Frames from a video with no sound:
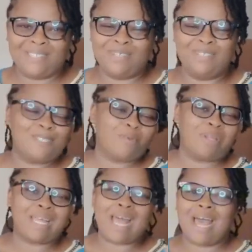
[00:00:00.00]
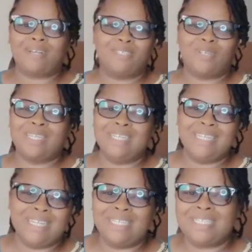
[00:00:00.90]
So this weather actually
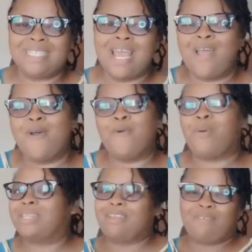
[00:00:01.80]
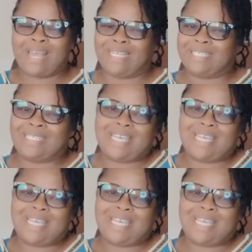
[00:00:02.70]
means whatever is